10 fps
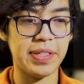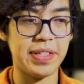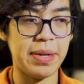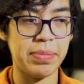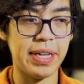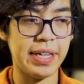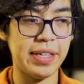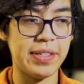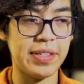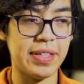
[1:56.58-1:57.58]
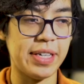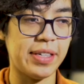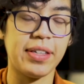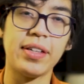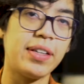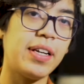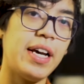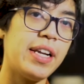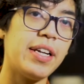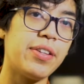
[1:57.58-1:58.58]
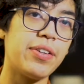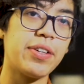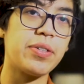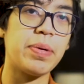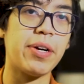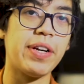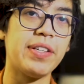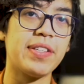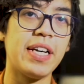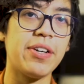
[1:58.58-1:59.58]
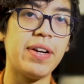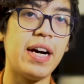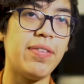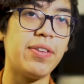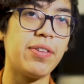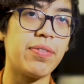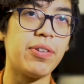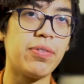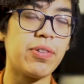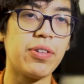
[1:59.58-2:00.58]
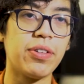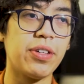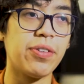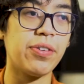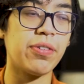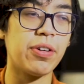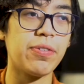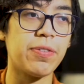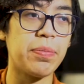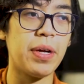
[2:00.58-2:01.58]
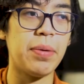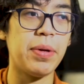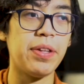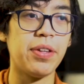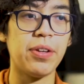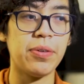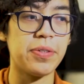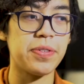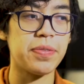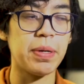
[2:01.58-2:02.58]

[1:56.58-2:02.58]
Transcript: the same thing as like any other experience that you have in the real world, though you grow from them, and those